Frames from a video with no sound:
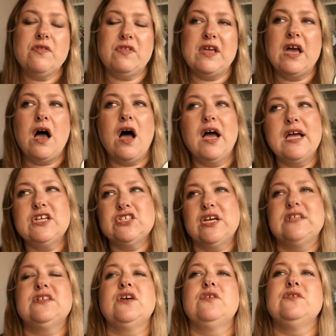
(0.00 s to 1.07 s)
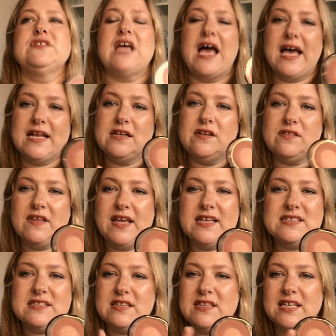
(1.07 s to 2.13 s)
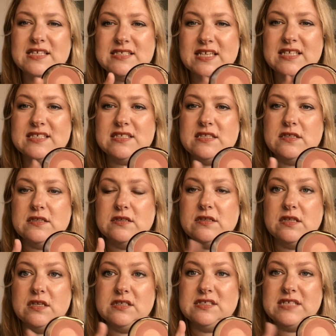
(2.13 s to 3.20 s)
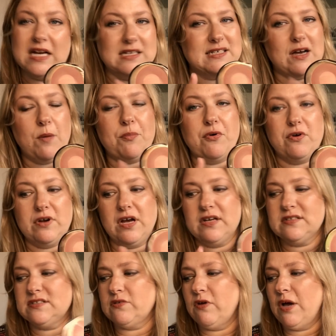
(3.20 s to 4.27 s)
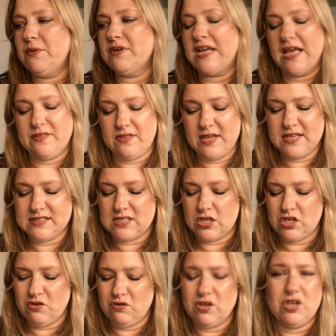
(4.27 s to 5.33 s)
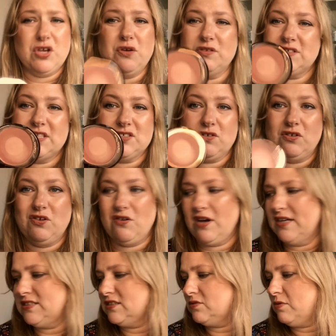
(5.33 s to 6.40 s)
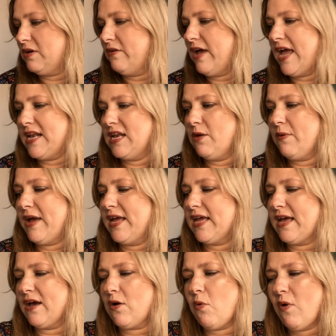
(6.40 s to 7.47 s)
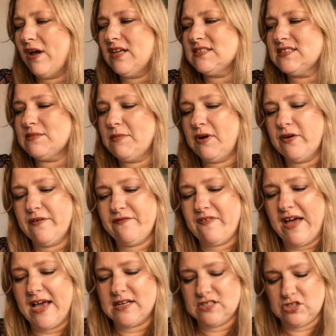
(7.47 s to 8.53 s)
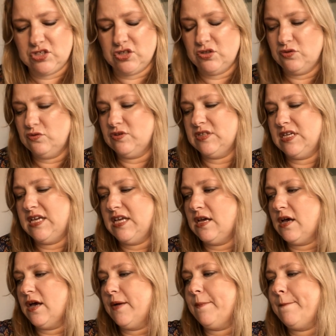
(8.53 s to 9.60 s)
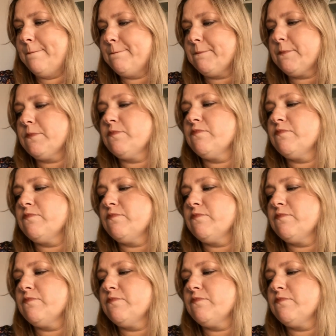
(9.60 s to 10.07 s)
the eyeshadows and this, this is the standout product. So I would get this and you can use this on your eyes as well anyway and get quite a similar effect to the, um,